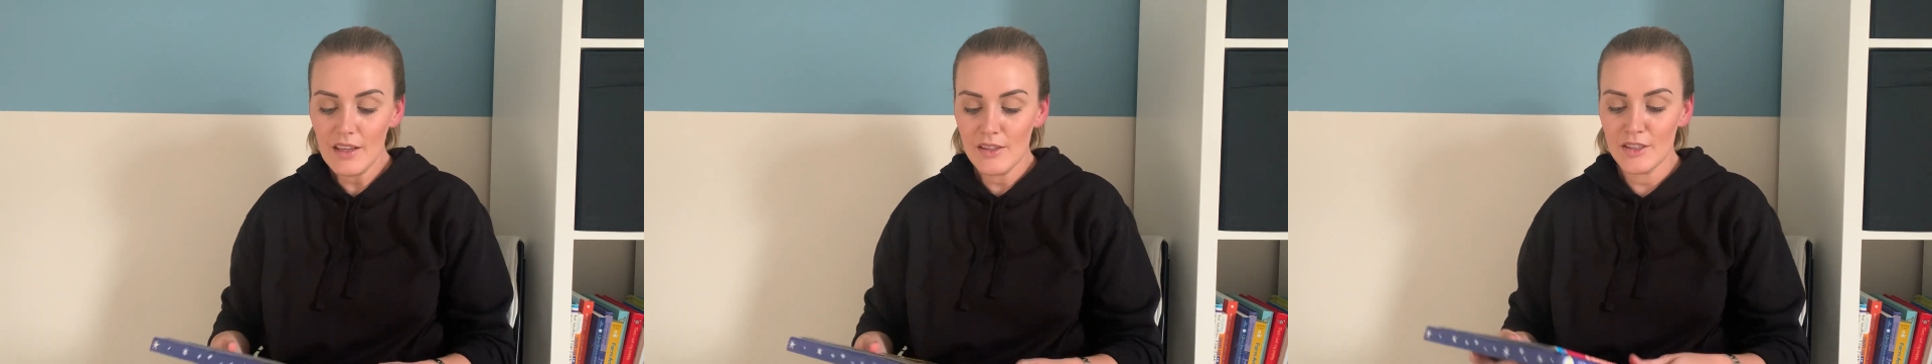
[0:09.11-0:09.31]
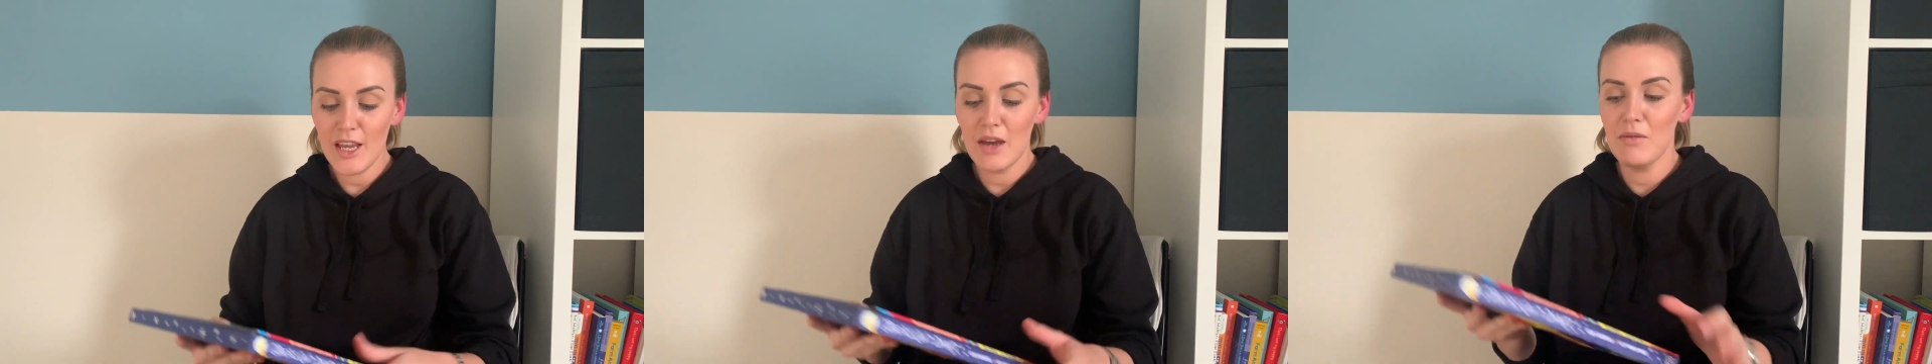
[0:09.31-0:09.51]

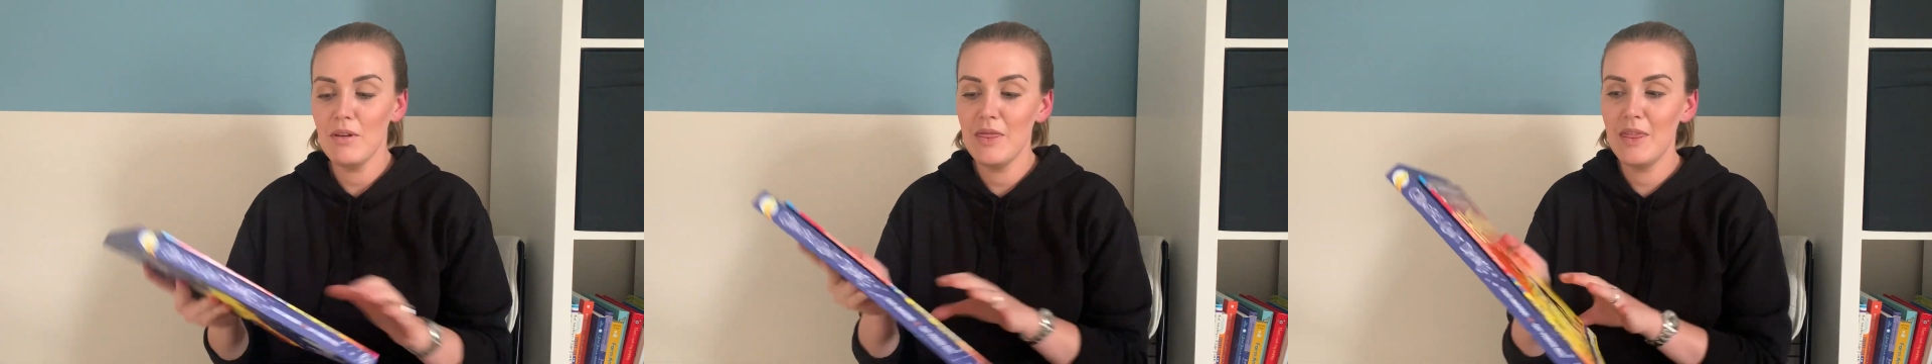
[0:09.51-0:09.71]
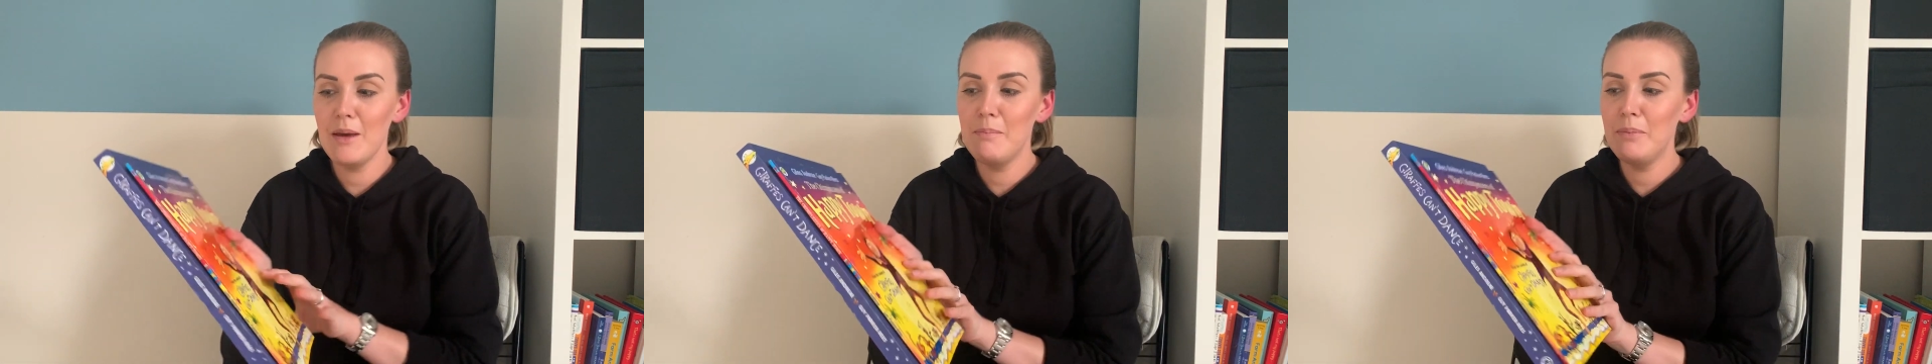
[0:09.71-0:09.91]
So
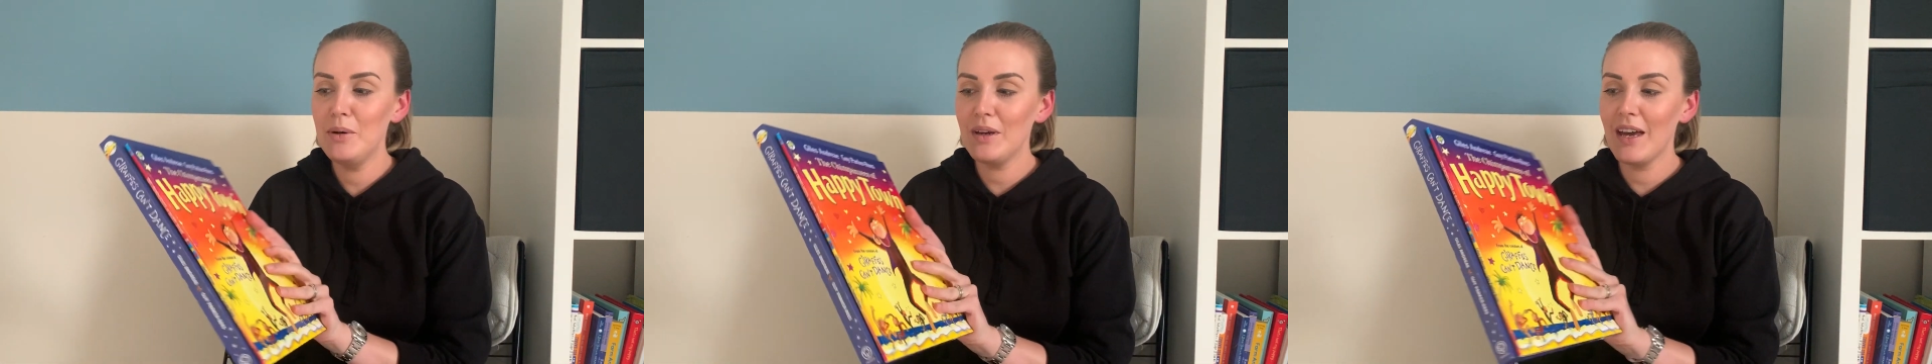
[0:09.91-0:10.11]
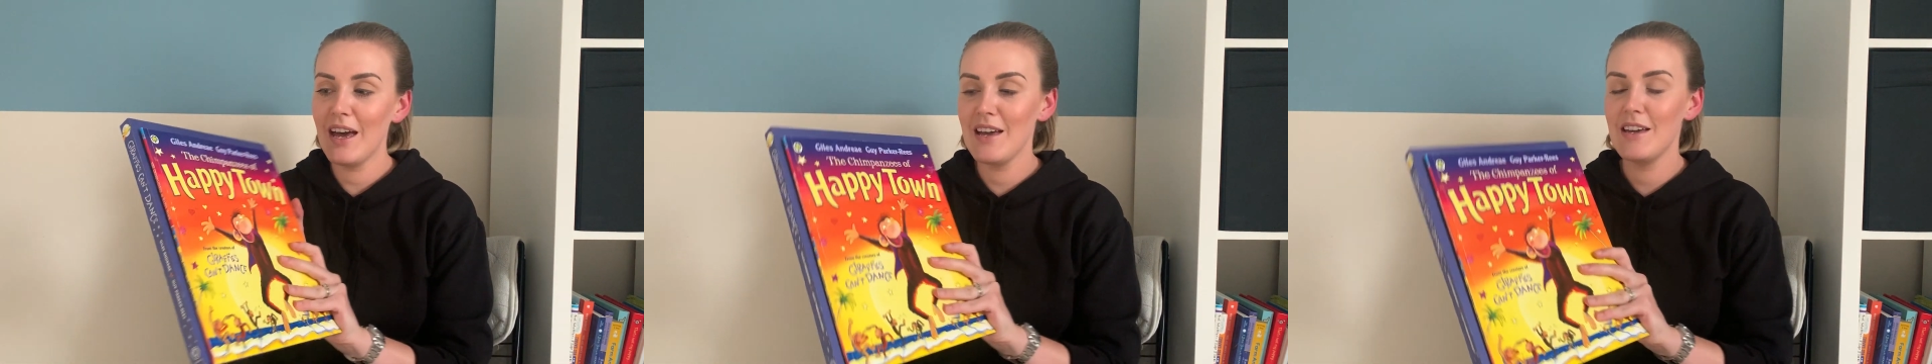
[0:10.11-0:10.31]
the
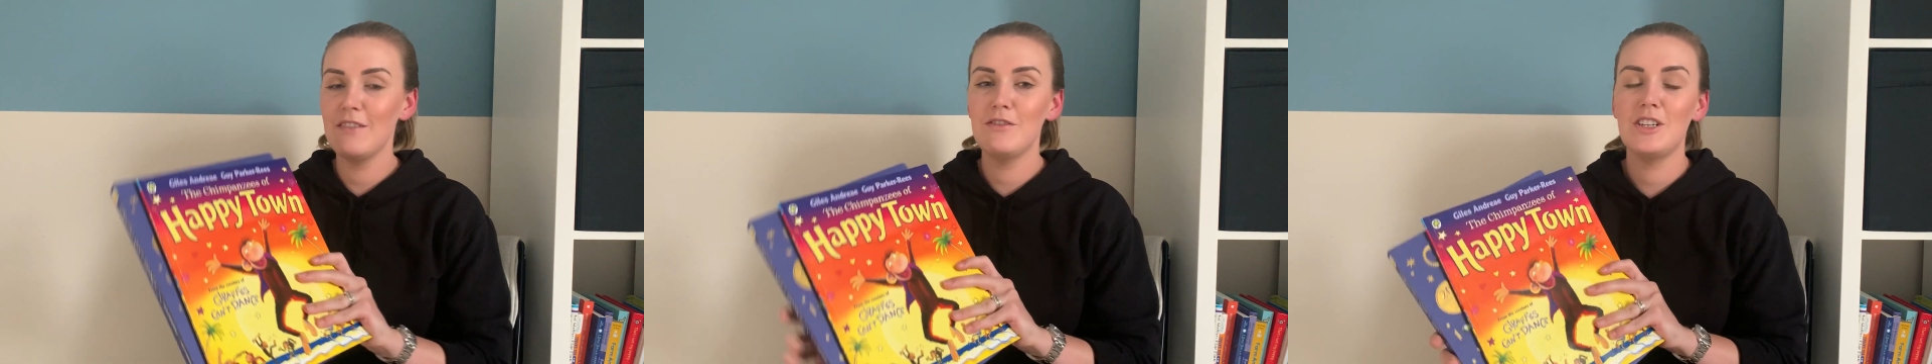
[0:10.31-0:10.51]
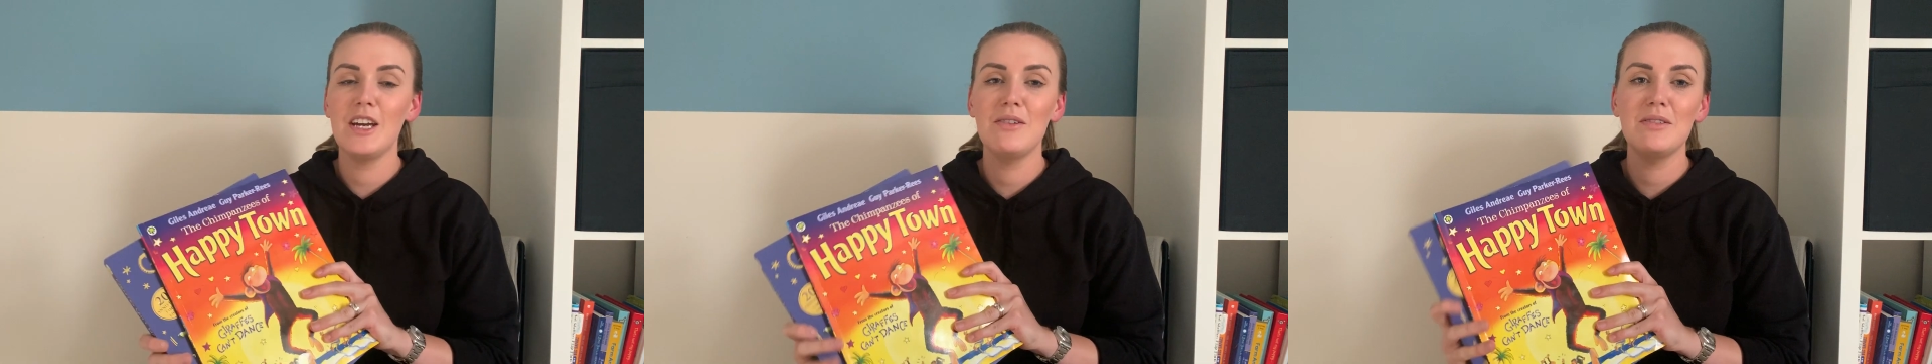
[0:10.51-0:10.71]
book I
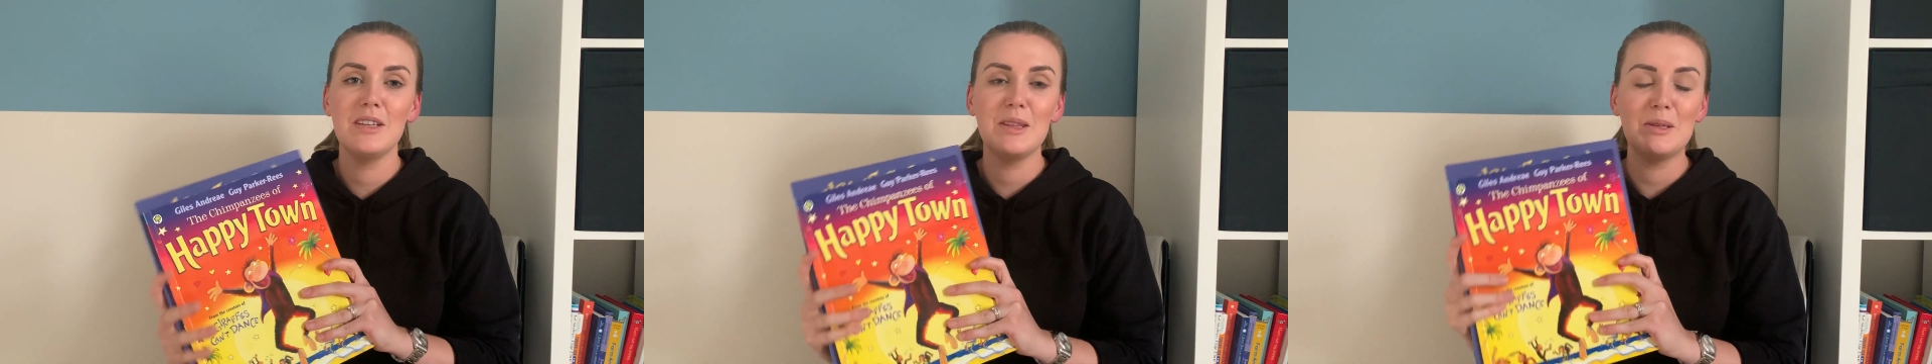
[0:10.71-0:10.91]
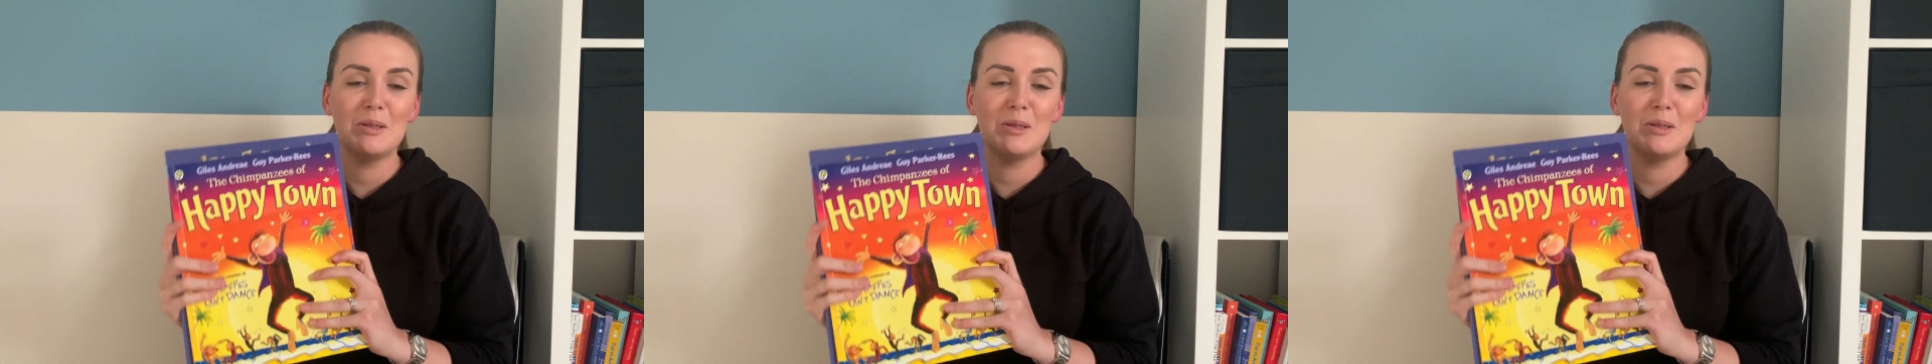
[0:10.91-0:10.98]
have chosen,